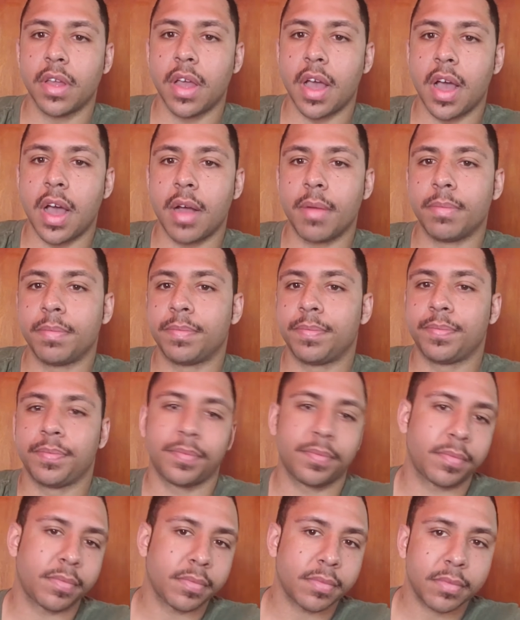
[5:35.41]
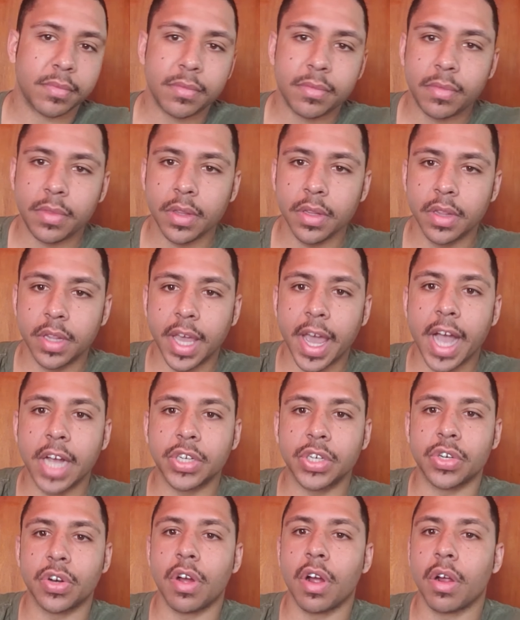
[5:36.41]
The
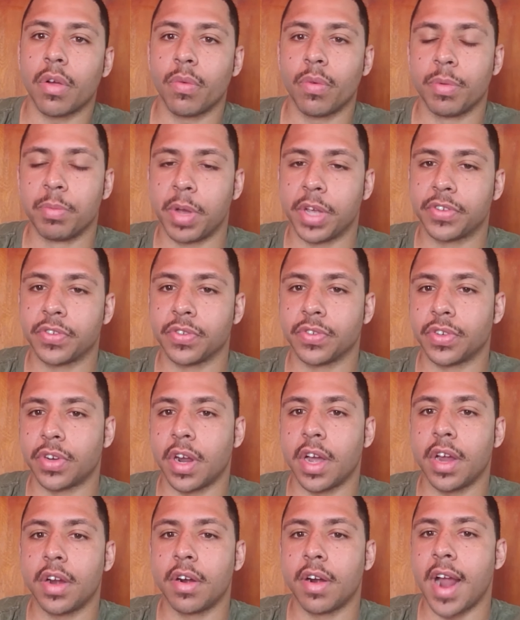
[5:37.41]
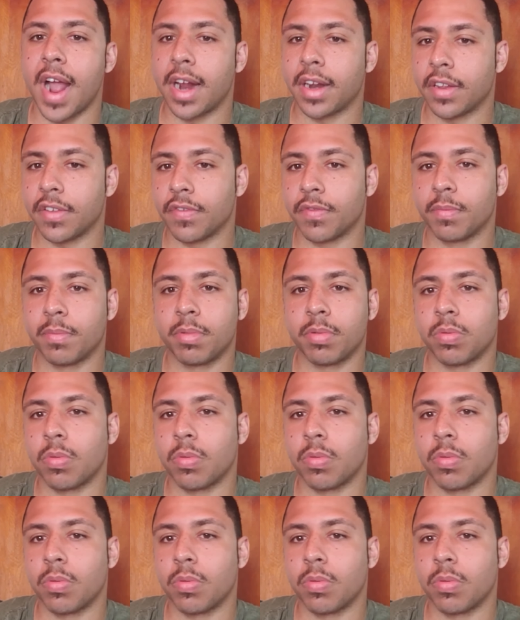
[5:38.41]
gastroc. What muscles are underactive?